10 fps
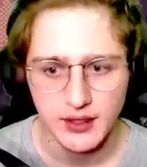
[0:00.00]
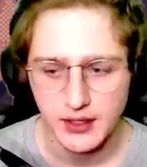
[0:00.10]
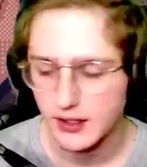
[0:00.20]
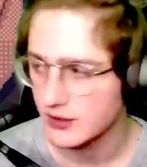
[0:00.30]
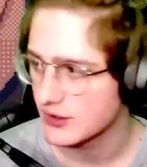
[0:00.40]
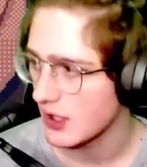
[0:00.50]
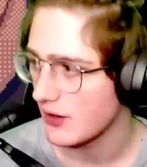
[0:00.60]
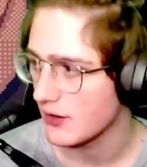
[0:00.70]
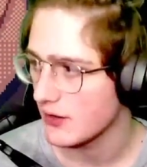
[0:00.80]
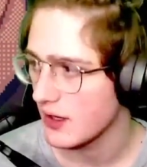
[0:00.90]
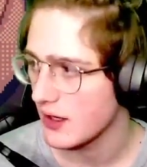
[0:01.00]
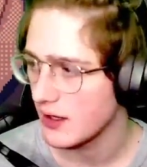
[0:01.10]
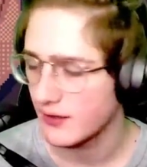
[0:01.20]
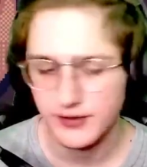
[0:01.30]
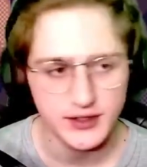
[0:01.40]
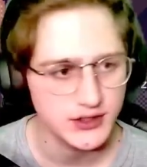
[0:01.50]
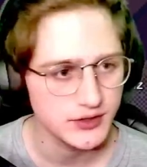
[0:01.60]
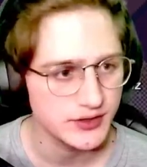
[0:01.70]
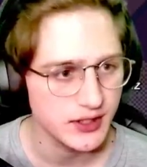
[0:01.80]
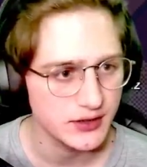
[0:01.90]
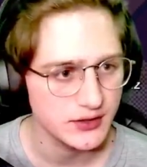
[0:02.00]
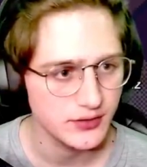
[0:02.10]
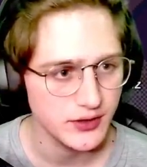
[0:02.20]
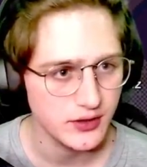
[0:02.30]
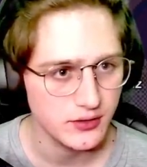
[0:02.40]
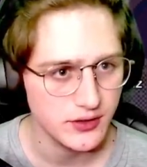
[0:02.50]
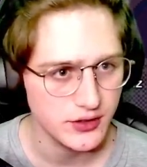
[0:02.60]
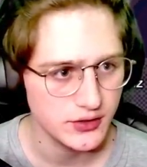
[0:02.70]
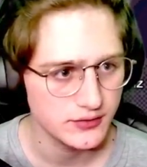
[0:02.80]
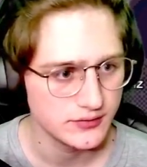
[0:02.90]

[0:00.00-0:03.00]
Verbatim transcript: Here's the other uh, fan service character for you, Critch.